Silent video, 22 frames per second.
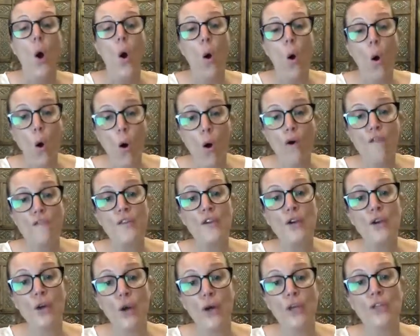Or if you're
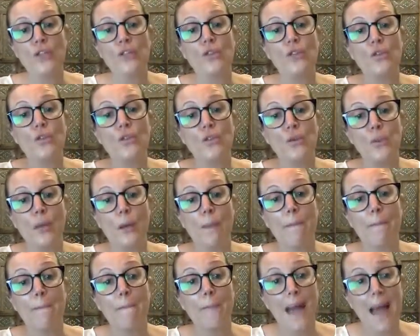going to do it
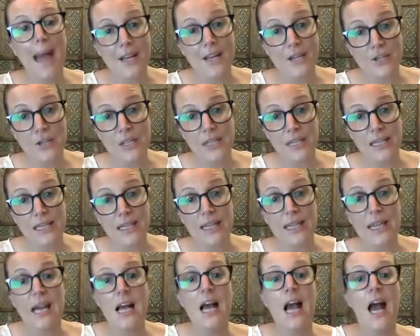
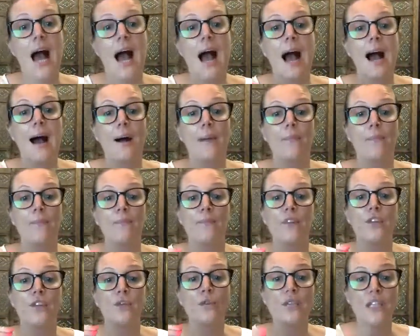manually,
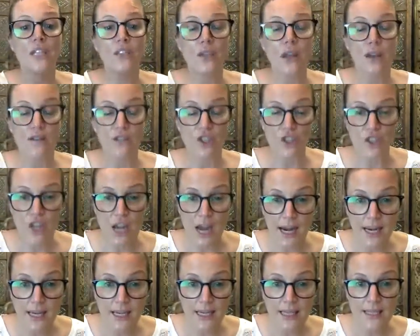you need to have a
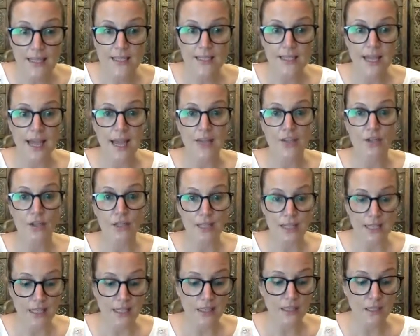checklist, and it
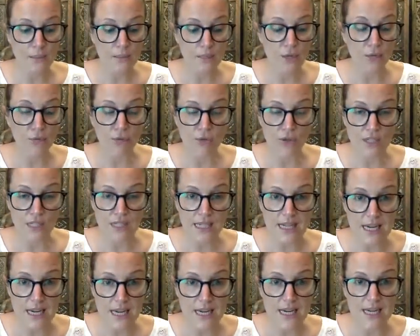needs to be a
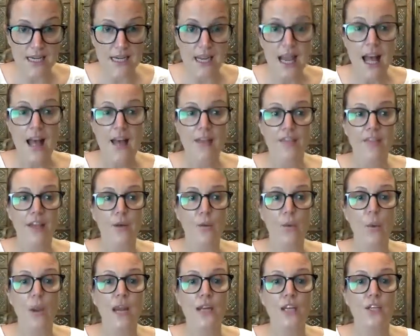routine that
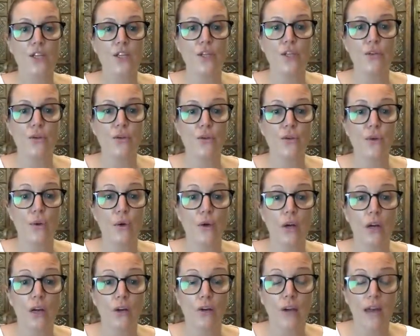when you
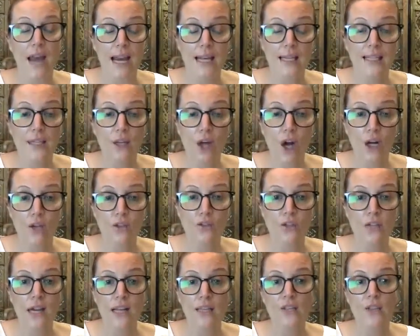create a
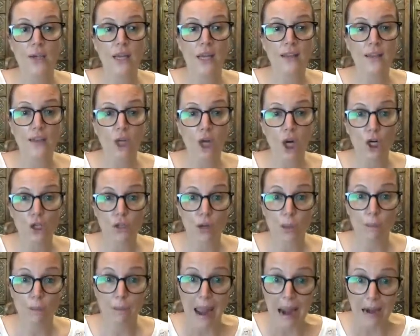contract, you get the
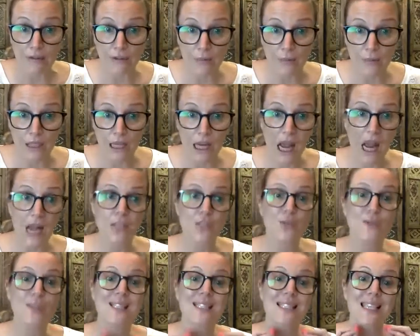contract back from the client, you
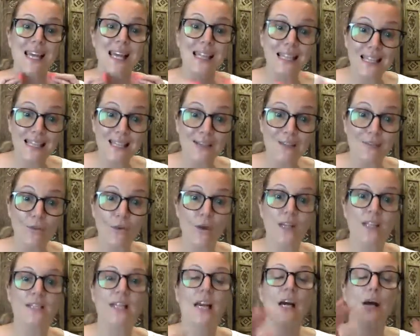send the
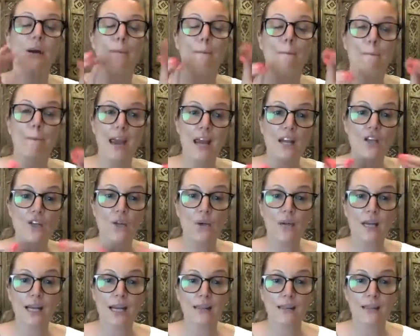invoice, make sure
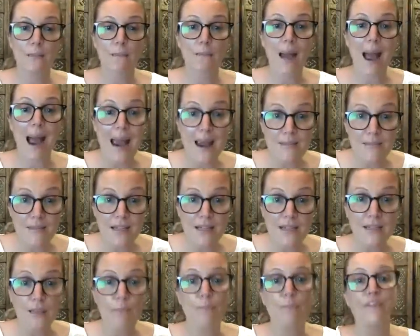you get the
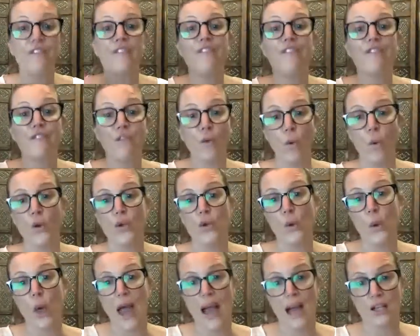payment before
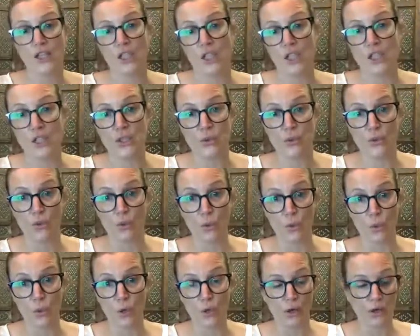you actually do the
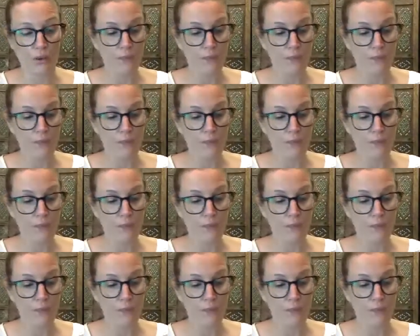work.